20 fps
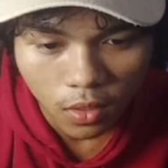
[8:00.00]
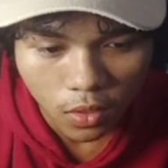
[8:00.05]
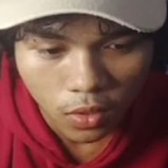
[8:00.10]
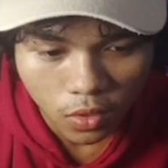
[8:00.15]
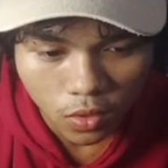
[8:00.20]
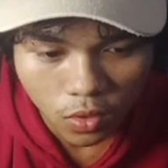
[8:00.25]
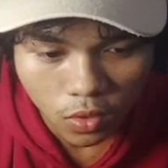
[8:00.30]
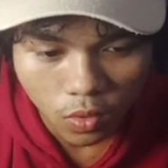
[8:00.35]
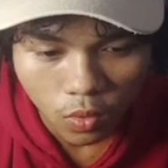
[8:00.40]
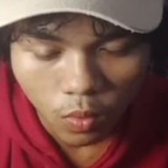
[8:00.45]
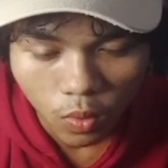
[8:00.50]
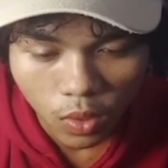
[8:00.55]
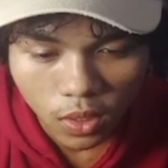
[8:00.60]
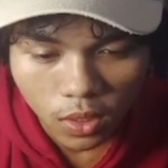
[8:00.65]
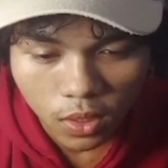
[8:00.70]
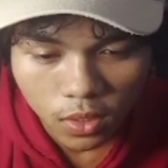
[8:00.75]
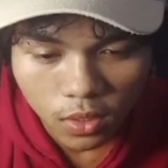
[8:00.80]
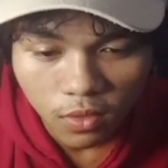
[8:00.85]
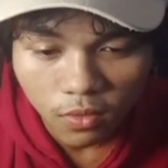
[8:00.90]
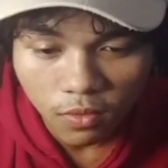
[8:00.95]
So what
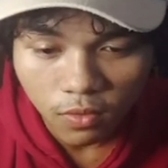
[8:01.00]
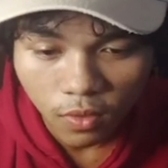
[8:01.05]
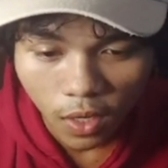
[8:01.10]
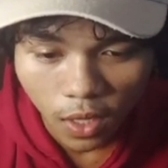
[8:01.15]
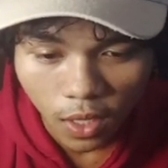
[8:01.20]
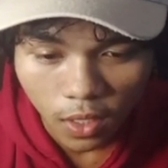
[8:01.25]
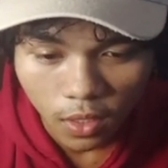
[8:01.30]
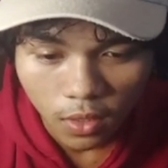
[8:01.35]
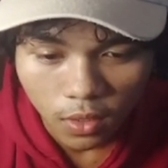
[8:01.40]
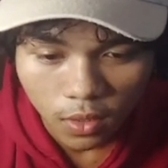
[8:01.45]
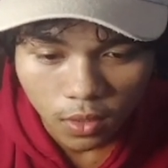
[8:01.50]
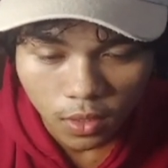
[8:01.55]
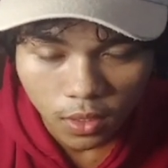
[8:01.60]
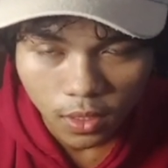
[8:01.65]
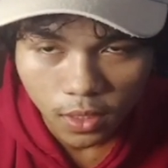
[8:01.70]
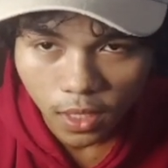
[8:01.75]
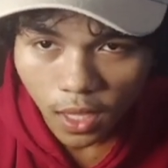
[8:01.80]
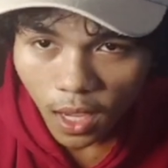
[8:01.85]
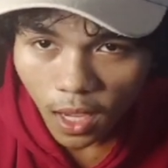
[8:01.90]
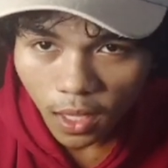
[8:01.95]
is the file?
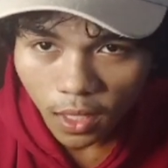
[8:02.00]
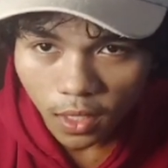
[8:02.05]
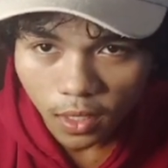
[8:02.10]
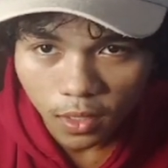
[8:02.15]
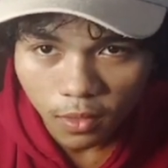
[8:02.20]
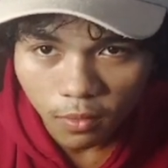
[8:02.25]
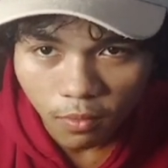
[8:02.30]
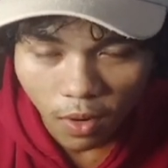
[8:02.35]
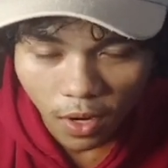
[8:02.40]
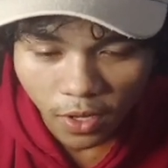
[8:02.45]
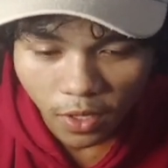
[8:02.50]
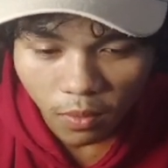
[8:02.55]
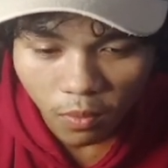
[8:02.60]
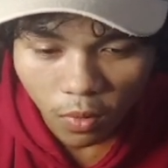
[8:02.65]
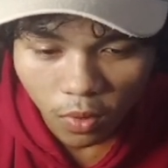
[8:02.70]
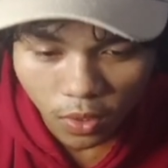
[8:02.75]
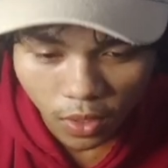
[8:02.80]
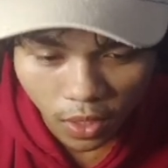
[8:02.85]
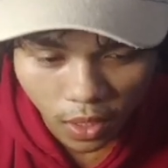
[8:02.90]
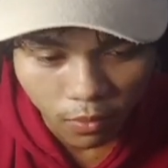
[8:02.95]
Yeah, the
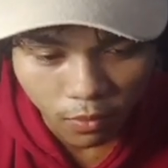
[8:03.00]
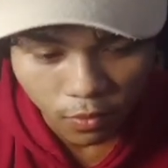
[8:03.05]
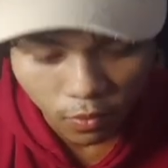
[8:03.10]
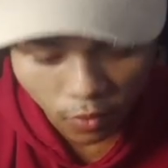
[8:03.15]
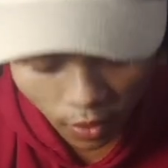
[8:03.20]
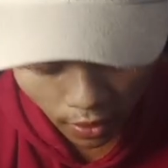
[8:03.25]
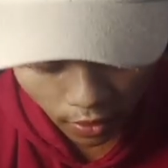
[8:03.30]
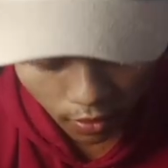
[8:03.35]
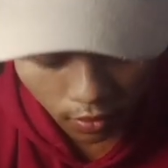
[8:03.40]
variable name file.